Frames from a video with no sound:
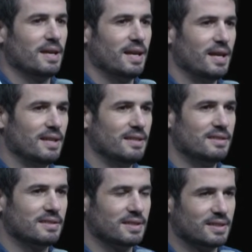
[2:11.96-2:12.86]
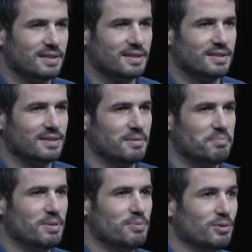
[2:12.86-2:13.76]
And
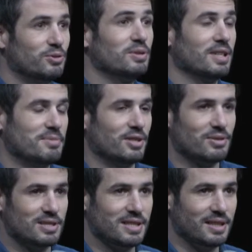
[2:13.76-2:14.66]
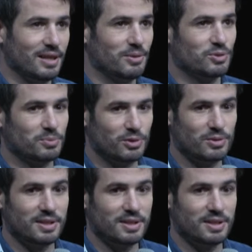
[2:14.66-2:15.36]
people took them seriously at Hello Tomorrow,